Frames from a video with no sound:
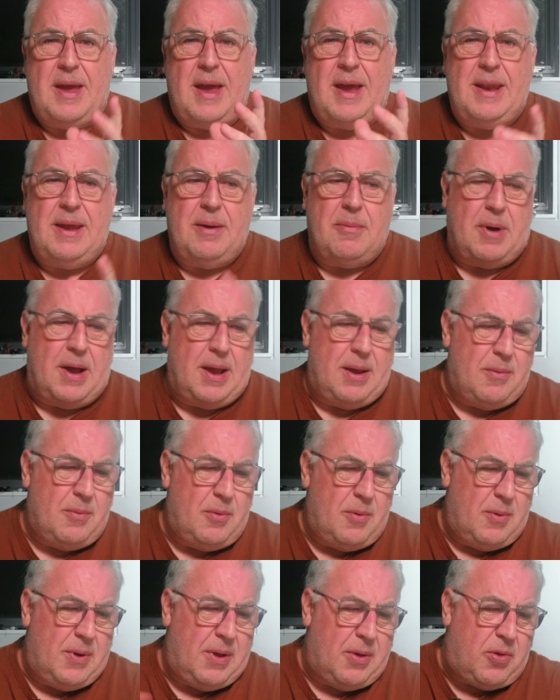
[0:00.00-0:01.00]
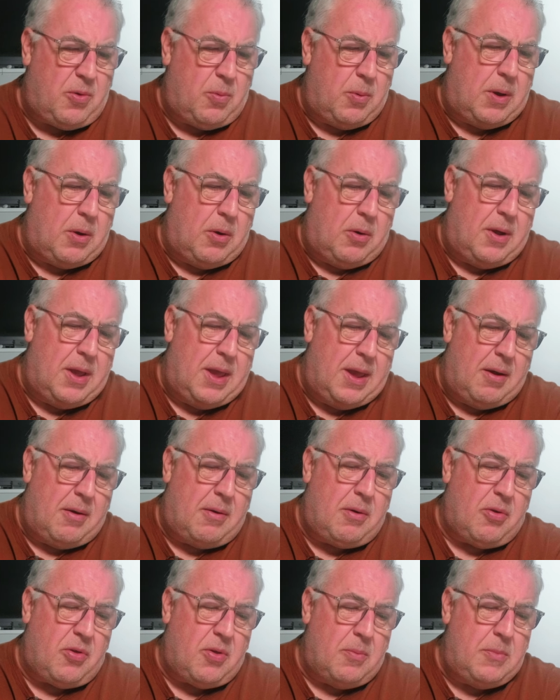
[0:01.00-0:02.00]
Anyway, what else have we got here?
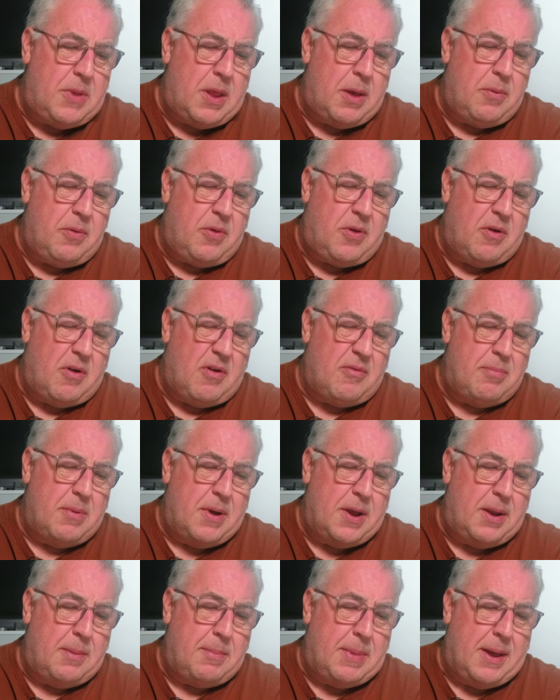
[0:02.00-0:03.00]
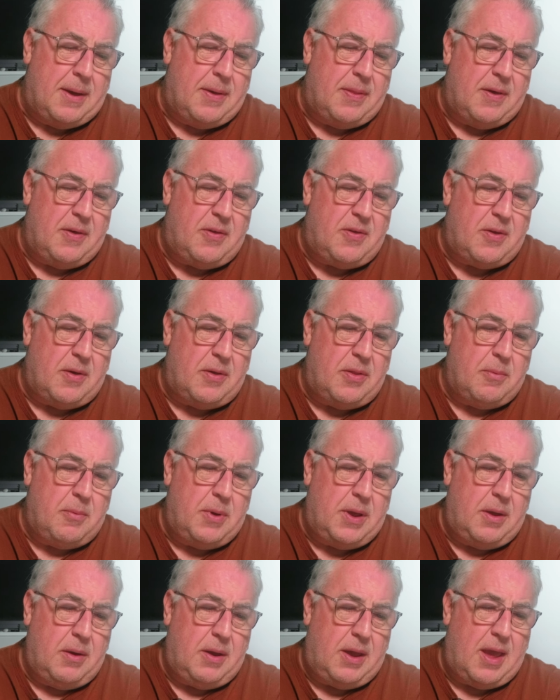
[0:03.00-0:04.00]
I've got some notes here I've made about this so that
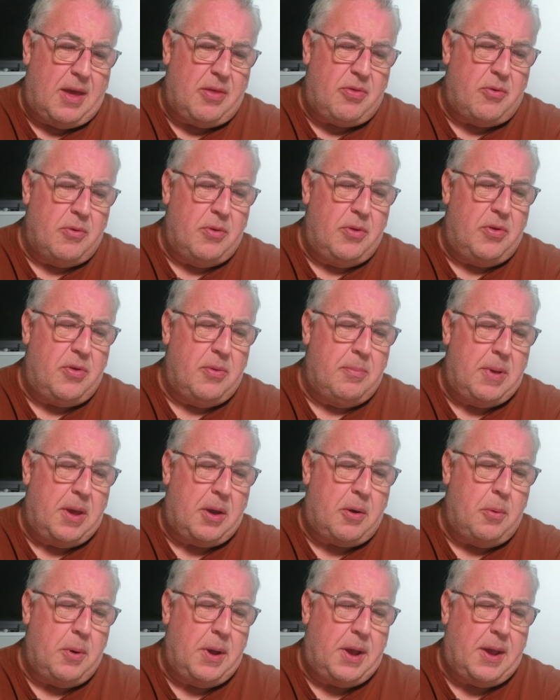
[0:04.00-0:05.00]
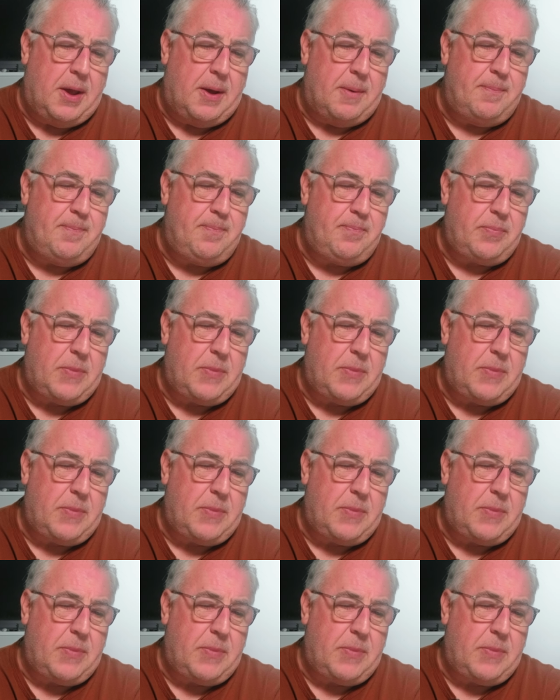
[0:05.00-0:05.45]
we can get through this a bit quicker.